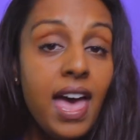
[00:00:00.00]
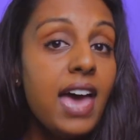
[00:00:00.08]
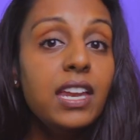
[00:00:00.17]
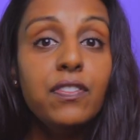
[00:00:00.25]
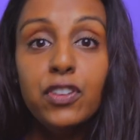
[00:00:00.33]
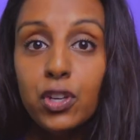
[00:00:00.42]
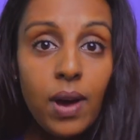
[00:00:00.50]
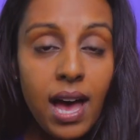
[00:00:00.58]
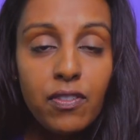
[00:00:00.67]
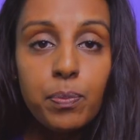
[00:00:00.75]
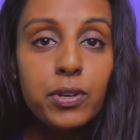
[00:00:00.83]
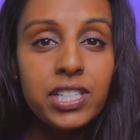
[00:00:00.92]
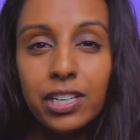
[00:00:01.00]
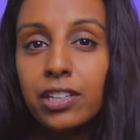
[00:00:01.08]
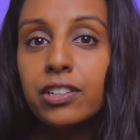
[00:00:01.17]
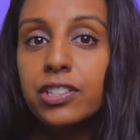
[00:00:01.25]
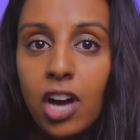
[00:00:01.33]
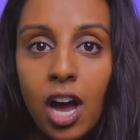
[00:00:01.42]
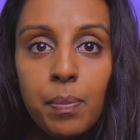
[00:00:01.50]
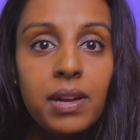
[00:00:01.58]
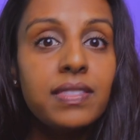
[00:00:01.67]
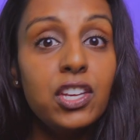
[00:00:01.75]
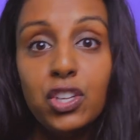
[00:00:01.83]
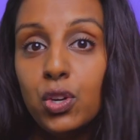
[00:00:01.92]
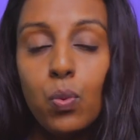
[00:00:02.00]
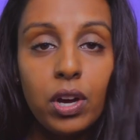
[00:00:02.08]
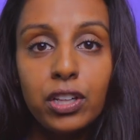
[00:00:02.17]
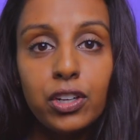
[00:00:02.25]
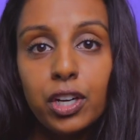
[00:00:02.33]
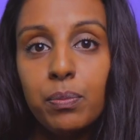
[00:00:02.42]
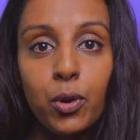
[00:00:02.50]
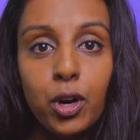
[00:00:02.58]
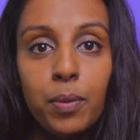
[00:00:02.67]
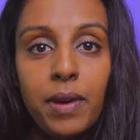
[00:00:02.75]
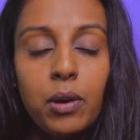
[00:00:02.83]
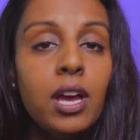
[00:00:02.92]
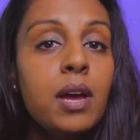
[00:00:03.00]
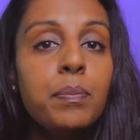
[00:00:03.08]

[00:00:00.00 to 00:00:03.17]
And if you have a particular topic that you want to learn more about,